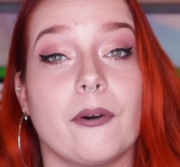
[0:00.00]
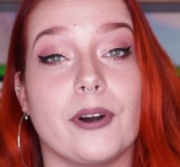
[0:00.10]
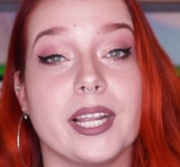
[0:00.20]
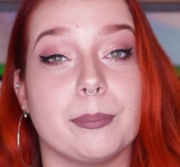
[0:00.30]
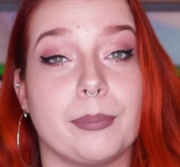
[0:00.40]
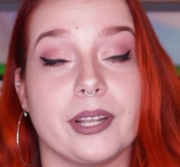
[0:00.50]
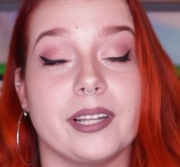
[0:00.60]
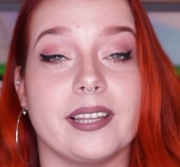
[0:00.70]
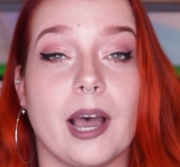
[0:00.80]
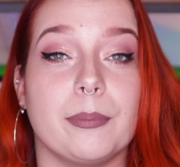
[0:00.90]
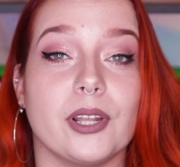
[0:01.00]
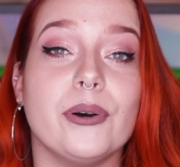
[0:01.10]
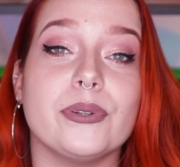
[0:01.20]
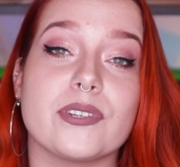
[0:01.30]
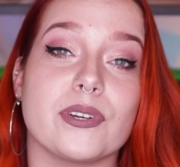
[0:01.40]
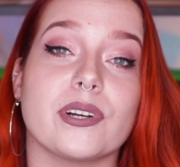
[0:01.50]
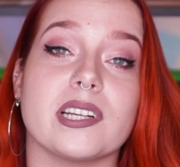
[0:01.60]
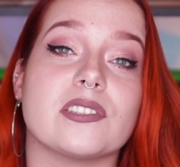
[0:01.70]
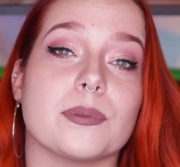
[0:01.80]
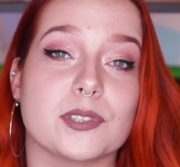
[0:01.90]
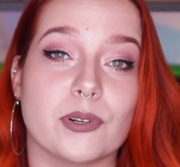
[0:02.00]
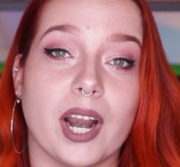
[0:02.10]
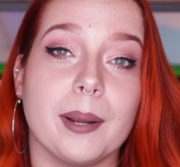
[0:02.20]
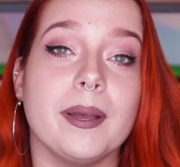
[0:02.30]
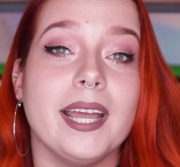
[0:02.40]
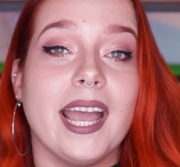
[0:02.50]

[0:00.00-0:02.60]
red button down below so you can subscribe